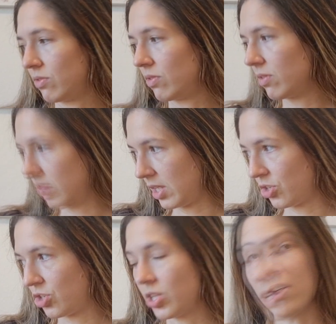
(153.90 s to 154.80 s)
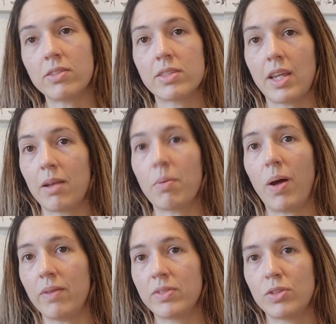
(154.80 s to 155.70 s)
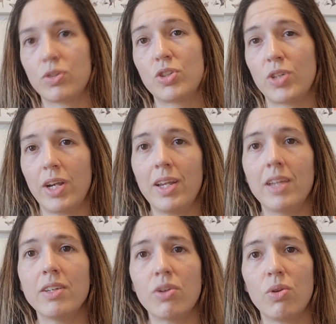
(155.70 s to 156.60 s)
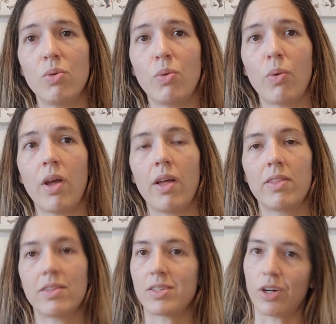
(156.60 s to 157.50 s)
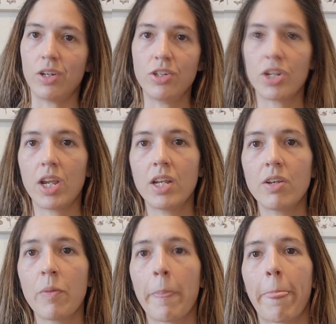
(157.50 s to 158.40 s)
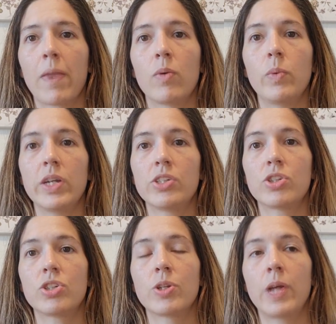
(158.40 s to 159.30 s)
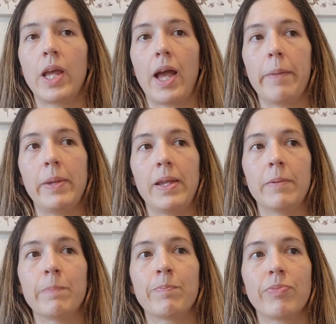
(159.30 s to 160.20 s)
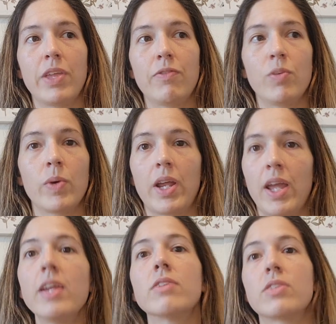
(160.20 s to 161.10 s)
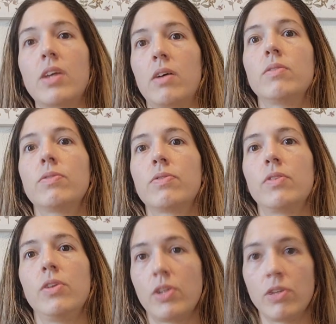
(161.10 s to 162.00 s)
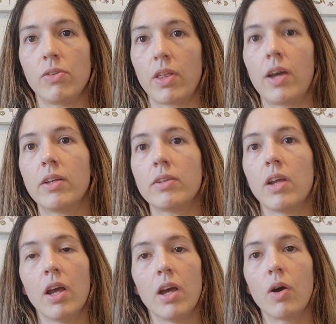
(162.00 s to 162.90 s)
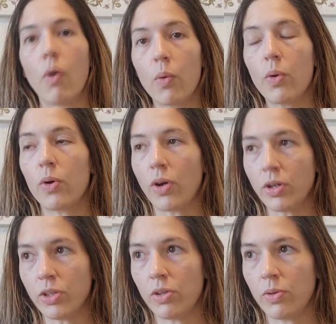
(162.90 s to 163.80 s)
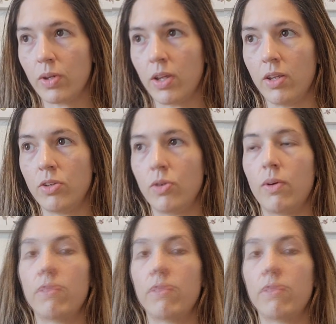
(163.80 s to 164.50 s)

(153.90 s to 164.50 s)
the shells and puffs straight into the starting chain, which, I mean, if you want to hate yourself, you can do that. Or you can do a